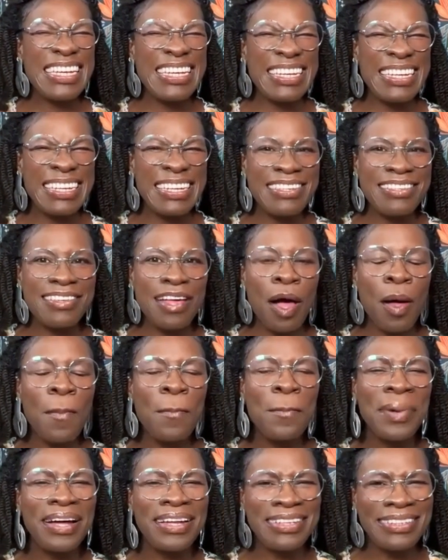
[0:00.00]
is
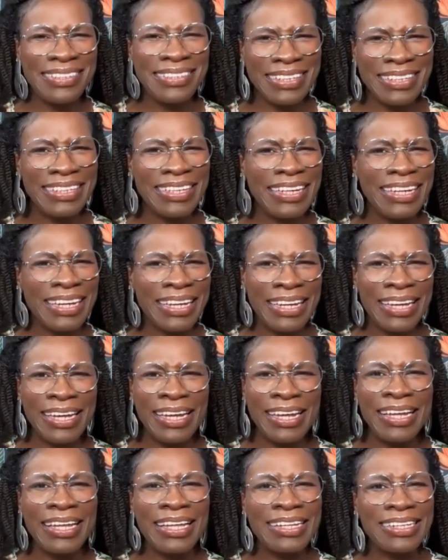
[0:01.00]

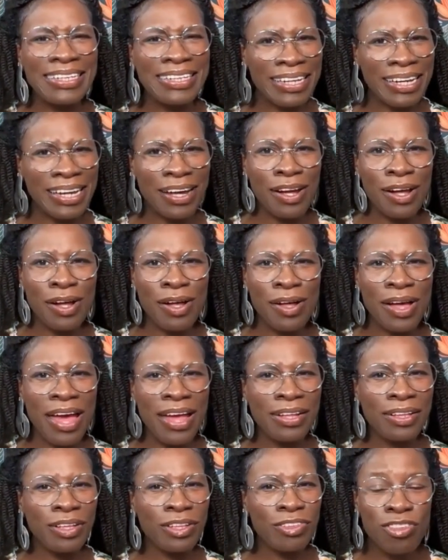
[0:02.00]
abundantly clear
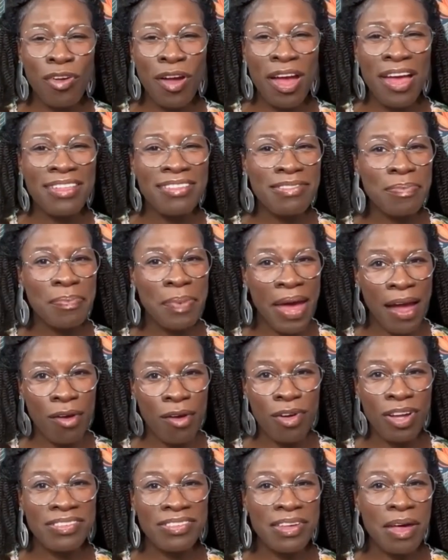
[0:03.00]
and
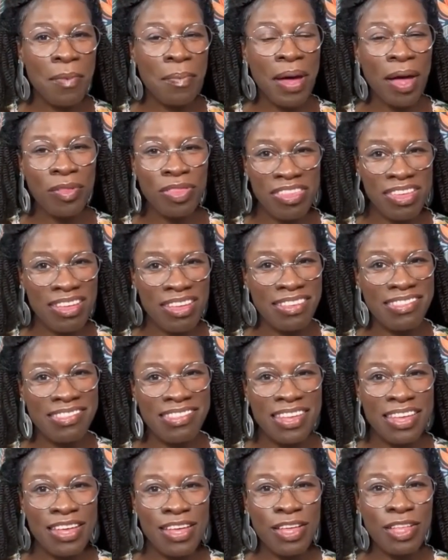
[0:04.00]
transparent about this.
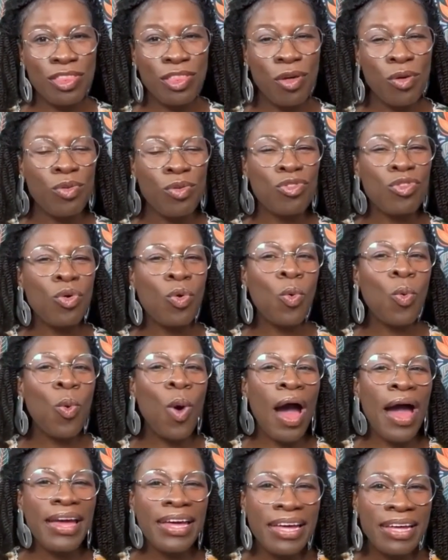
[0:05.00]
Those
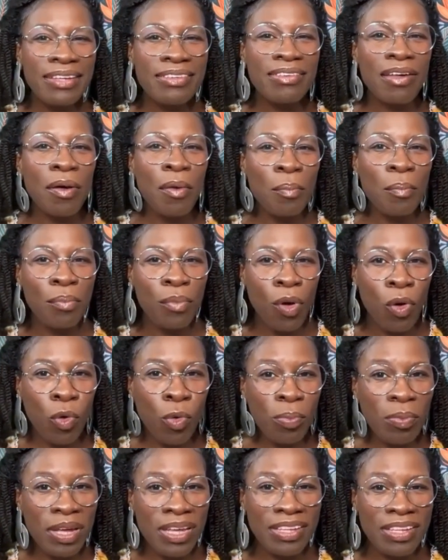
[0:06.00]
quiet
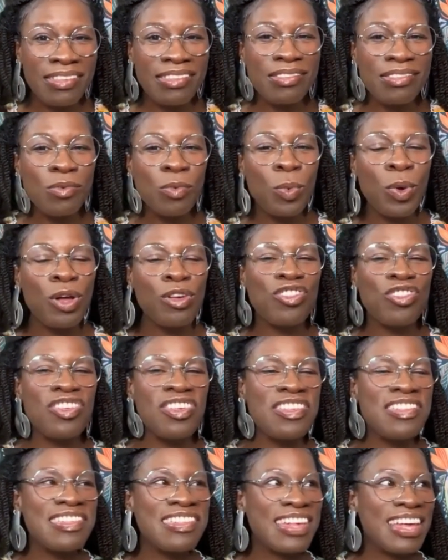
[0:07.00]
moments where
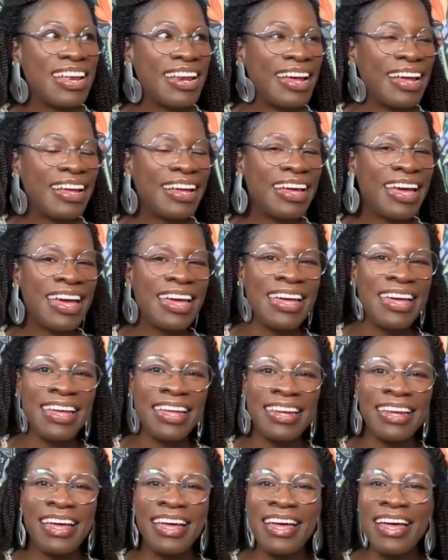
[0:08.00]
she's sitting
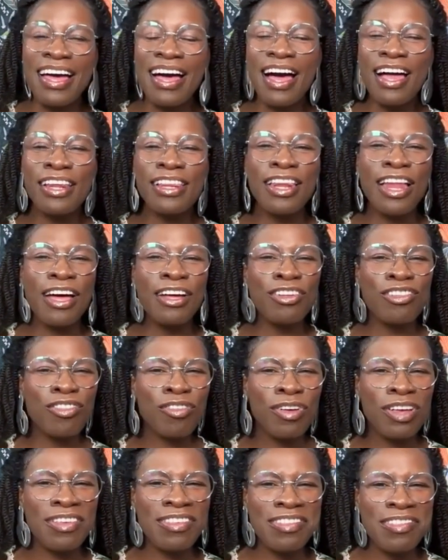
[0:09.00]
in a
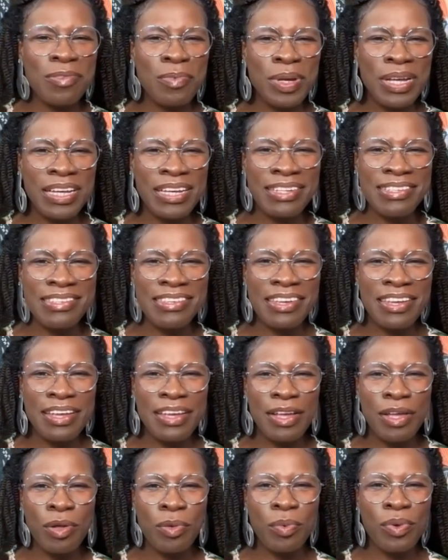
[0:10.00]
luxury suite
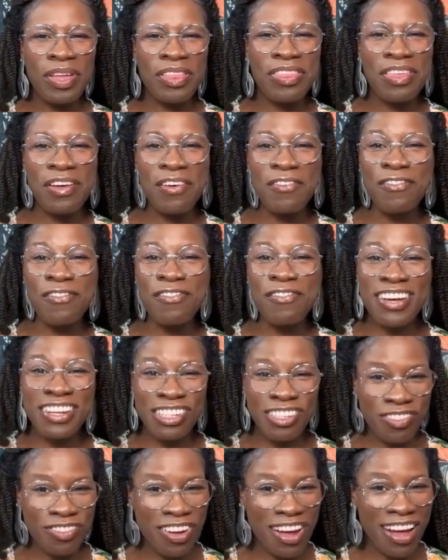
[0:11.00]
with
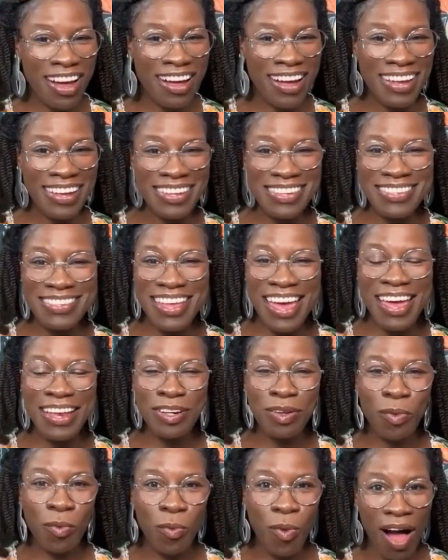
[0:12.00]
French fries and
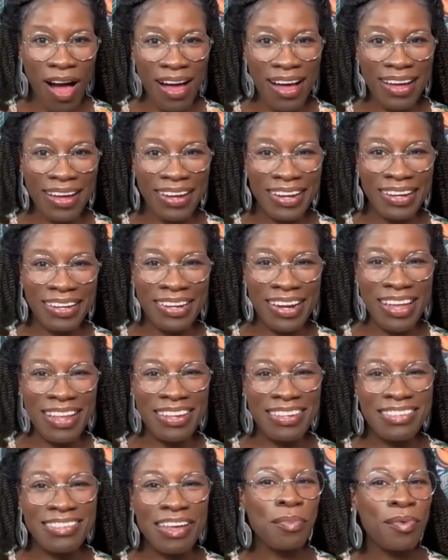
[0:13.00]
wine
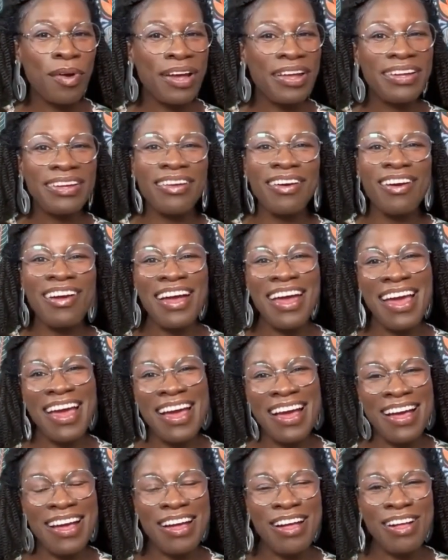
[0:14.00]
and braiding her
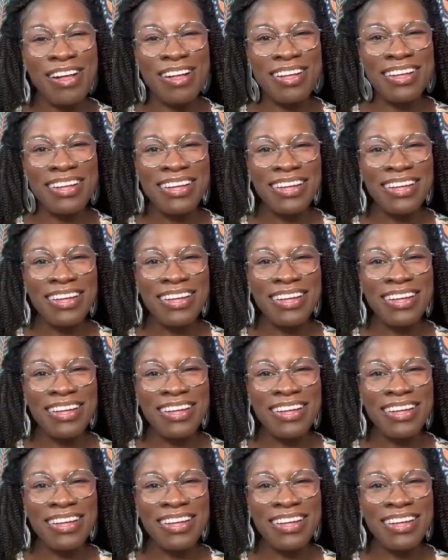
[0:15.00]
hair,